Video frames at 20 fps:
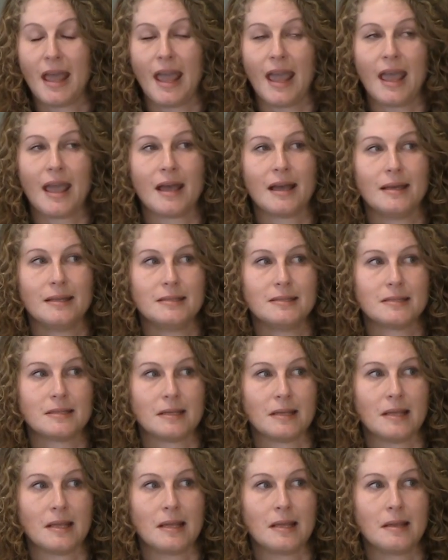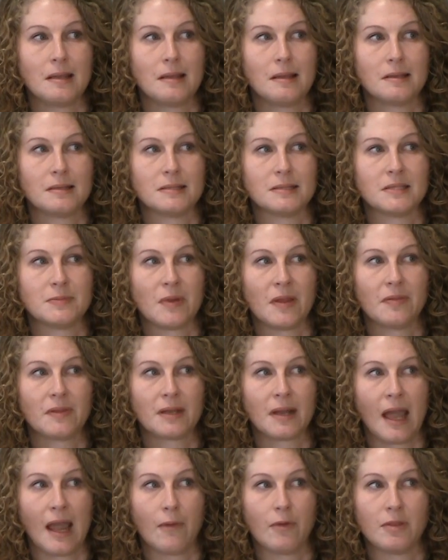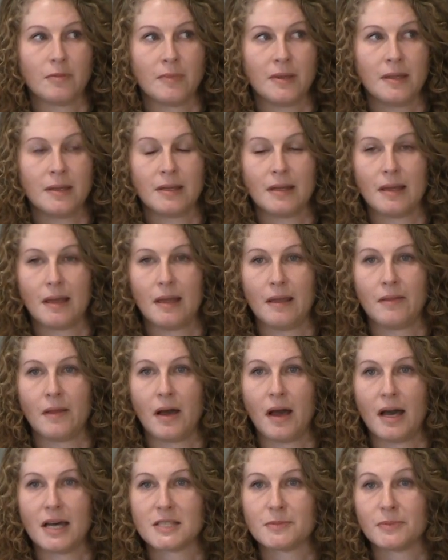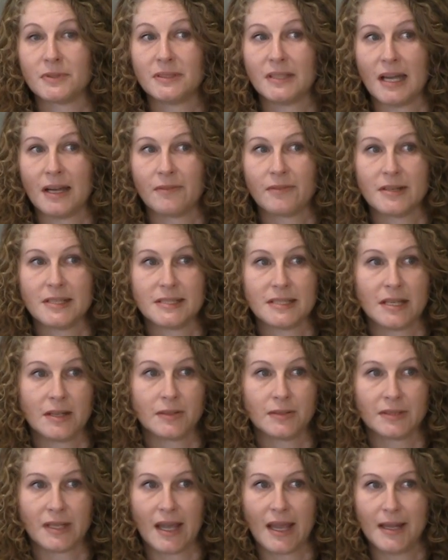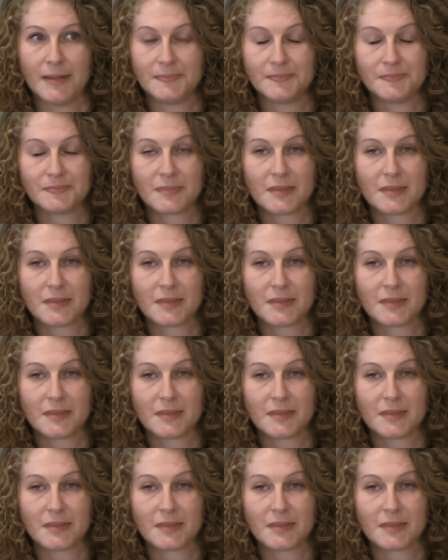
And he spent the night with me in the hospital every single night.